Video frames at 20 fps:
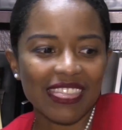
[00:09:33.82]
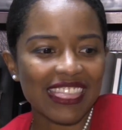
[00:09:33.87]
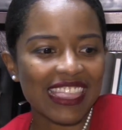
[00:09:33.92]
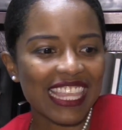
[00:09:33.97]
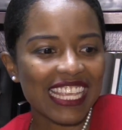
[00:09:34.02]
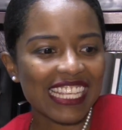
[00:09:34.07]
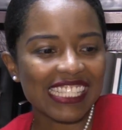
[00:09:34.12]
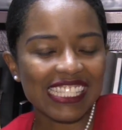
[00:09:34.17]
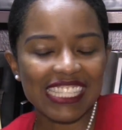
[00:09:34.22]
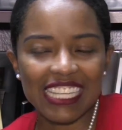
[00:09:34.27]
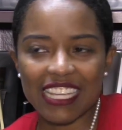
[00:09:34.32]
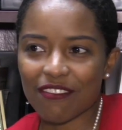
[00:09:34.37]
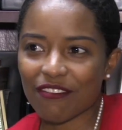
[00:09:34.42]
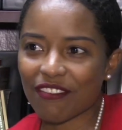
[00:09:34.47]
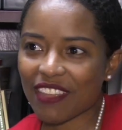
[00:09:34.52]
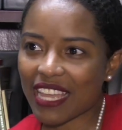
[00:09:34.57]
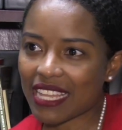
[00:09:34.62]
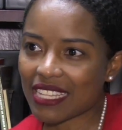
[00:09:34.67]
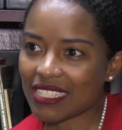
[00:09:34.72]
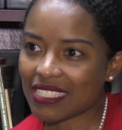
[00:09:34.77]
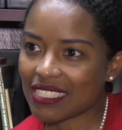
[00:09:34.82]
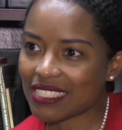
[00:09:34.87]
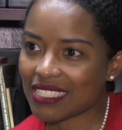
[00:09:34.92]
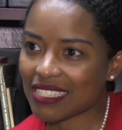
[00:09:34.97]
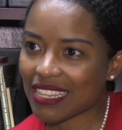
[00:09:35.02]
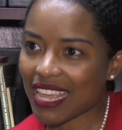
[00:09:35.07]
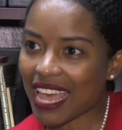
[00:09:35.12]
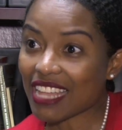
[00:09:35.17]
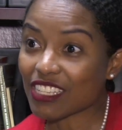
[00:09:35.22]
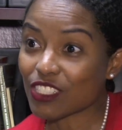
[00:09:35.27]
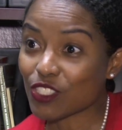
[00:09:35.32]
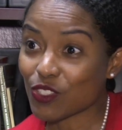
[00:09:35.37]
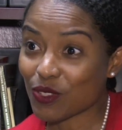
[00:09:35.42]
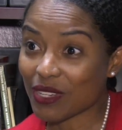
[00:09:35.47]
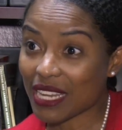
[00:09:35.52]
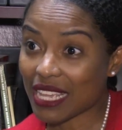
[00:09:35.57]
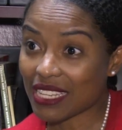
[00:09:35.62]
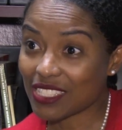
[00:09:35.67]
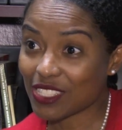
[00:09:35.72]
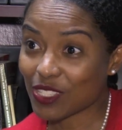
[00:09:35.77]
this event and
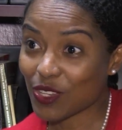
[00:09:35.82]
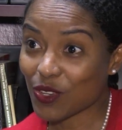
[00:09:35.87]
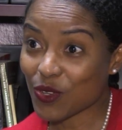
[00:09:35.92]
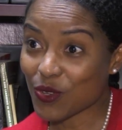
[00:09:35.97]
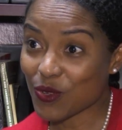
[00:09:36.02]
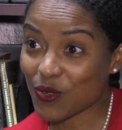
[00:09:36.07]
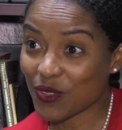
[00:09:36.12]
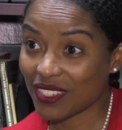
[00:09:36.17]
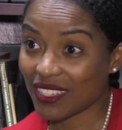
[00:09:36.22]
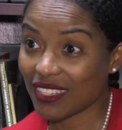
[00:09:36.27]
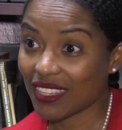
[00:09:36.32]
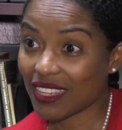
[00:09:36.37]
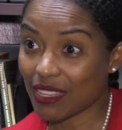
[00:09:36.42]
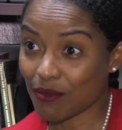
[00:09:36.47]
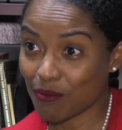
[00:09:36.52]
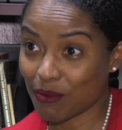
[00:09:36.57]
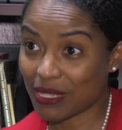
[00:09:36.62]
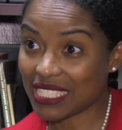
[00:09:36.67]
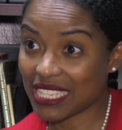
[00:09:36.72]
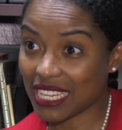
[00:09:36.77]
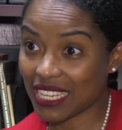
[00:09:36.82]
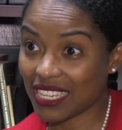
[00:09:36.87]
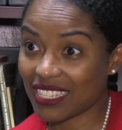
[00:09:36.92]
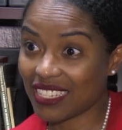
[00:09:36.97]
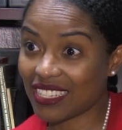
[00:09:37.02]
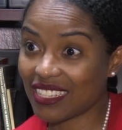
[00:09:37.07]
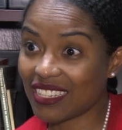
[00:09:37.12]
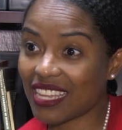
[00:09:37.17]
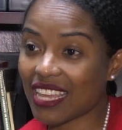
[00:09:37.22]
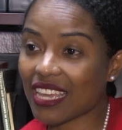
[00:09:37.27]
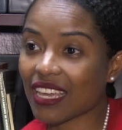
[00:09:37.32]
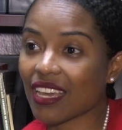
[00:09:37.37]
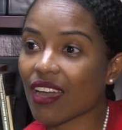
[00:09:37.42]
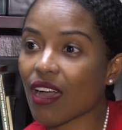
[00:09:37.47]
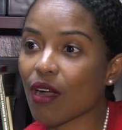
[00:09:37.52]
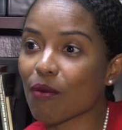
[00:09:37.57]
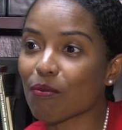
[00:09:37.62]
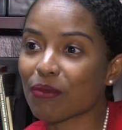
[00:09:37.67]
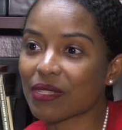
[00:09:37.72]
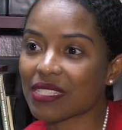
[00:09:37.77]
UNESCO in particular
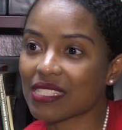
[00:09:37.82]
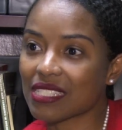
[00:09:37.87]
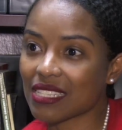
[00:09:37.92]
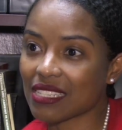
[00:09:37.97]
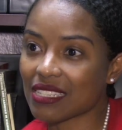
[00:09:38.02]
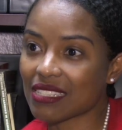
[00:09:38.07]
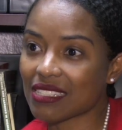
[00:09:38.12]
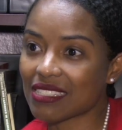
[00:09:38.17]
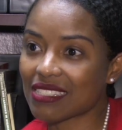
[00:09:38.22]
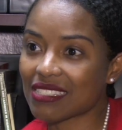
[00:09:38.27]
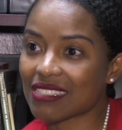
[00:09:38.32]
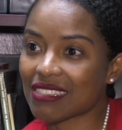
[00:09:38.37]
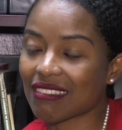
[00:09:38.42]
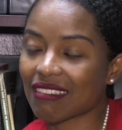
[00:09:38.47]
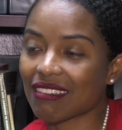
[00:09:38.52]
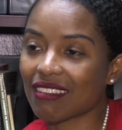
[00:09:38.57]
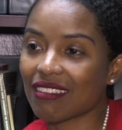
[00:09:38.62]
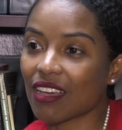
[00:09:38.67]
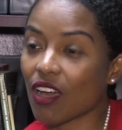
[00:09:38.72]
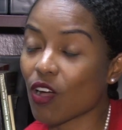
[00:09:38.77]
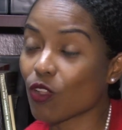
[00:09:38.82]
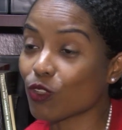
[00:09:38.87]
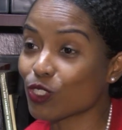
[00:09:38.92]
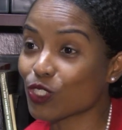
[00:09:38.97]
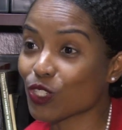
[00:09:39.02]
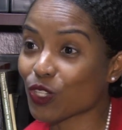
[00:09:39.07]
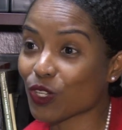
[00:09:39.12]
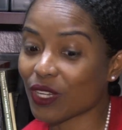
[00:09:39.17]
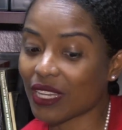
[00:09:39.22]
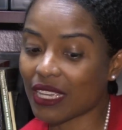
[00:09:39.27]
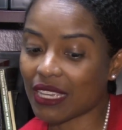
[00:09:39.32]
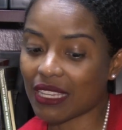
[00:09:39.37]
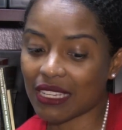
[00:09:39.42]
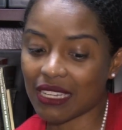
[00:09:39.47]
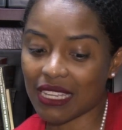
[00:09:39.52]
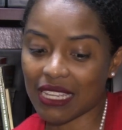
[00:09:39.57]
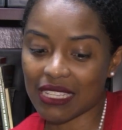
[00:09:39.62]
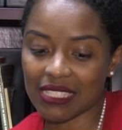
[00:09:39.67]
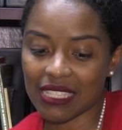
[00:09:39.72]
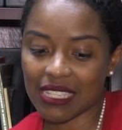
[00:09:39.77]
encompasses culture
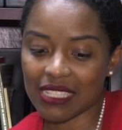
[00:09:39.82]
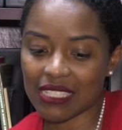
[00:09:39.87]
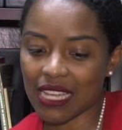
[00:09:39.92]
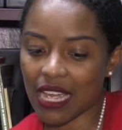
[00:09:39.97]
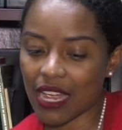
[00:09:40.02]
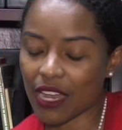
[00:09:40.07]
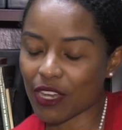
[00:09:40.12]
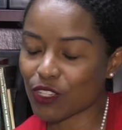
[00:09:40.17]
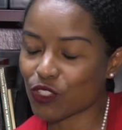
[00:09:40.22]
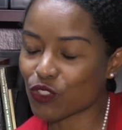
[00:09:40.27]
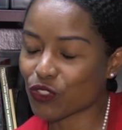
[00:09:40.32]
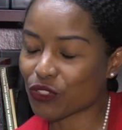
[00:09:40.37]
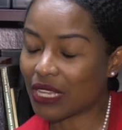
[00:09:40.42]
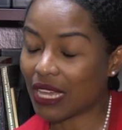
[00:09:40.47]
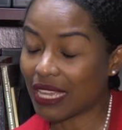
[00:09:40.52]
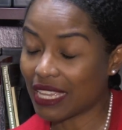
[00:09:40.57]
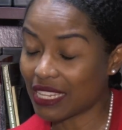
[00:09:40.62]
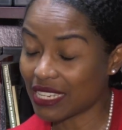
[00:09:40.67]
in its entirety